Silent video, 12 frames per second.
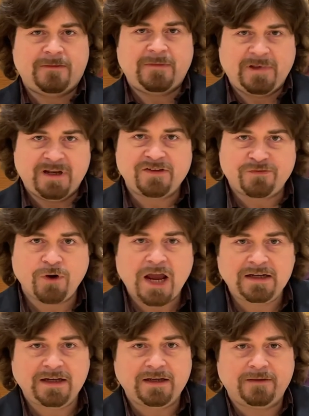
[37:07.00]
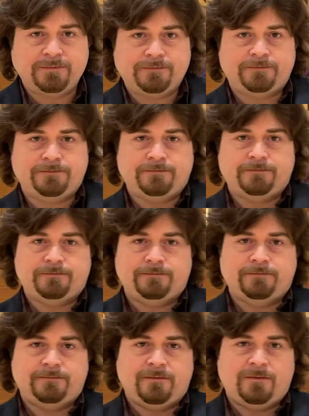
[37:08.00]
It is frightening,
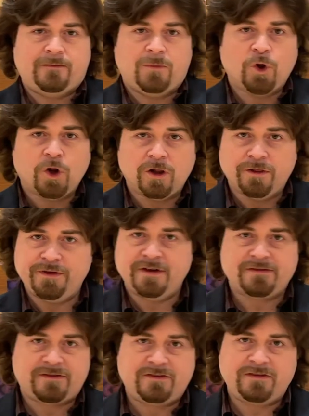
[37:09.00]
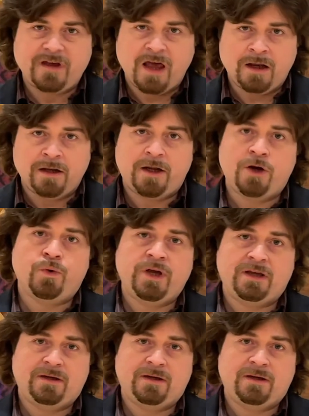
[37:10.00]
all this unknowing.